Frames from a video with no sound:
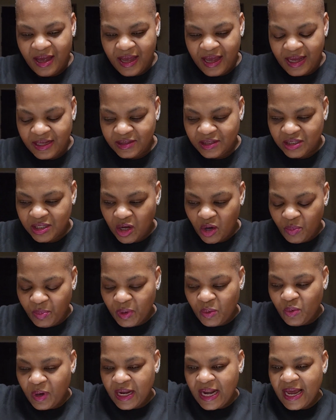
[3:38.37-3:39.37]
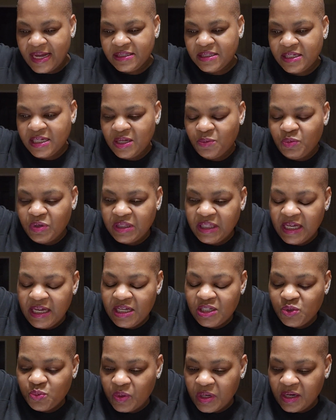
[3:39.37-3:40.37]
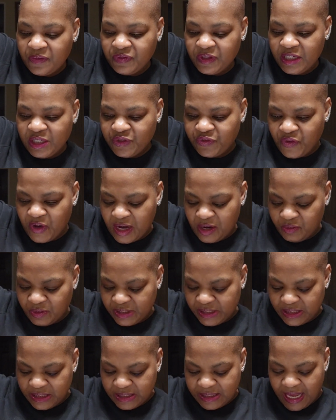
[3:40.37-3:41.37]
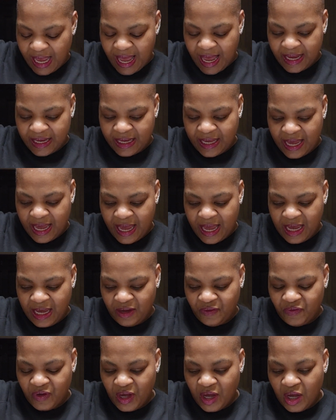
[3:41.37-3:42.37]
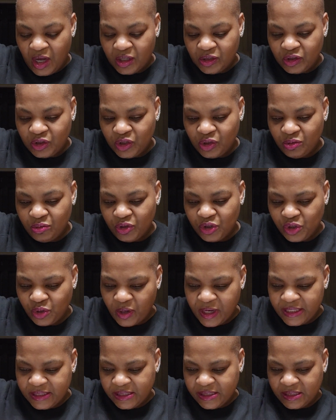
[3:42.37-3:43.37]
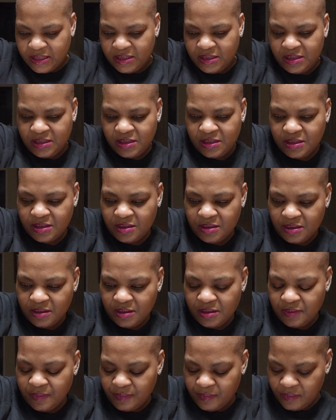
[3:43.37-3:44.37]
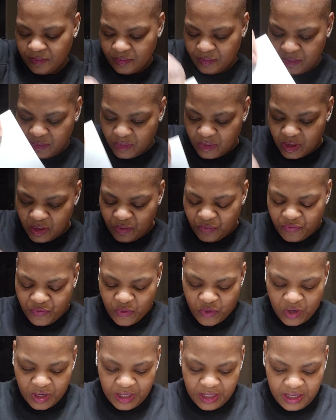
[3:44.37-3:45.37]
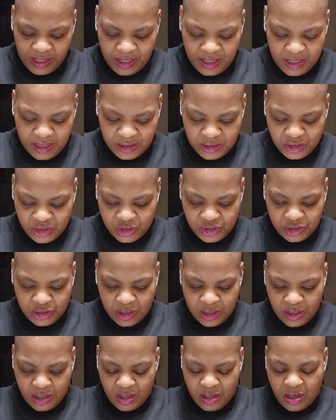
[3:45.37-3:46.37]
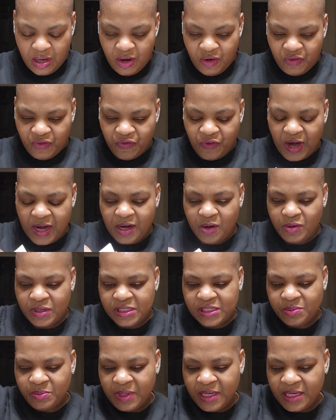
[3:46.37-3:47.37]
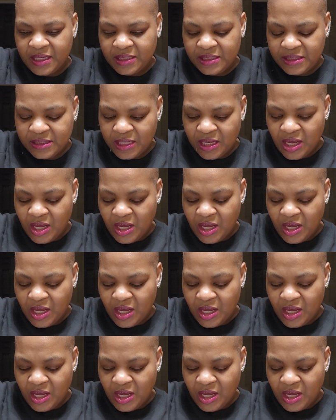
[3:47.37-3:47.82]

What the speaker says: And so, but what I did with each one of these fragrances, I gave two choices for each fragrance mist,